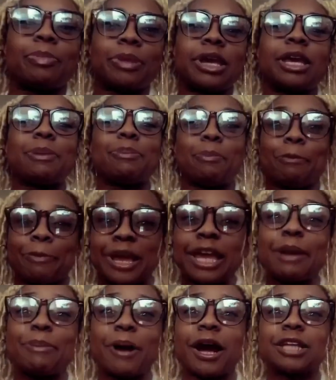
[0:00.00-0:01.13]

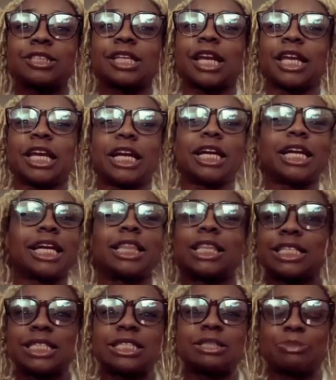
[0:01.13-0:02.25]
me personally, again,
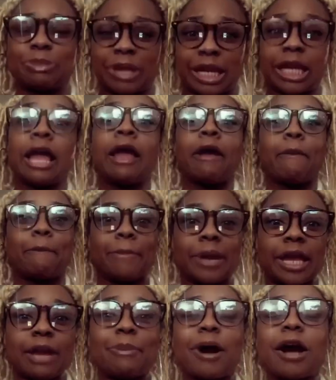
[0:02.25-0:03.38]
this is me.
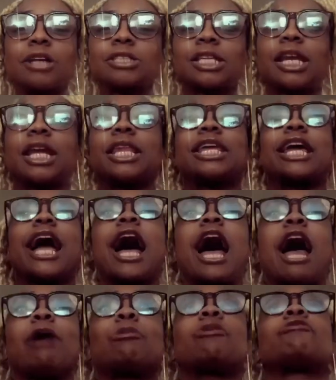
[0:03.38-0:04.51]
Me personally,
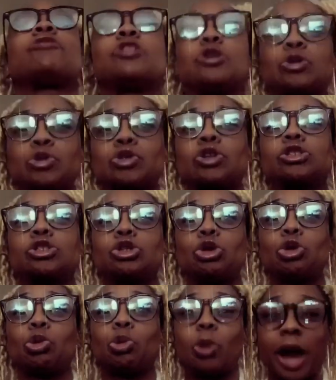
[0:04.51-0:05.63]
I refuse
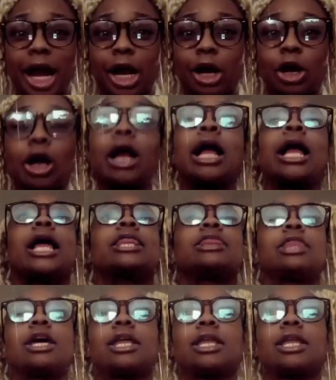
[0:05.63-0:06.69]
to wear the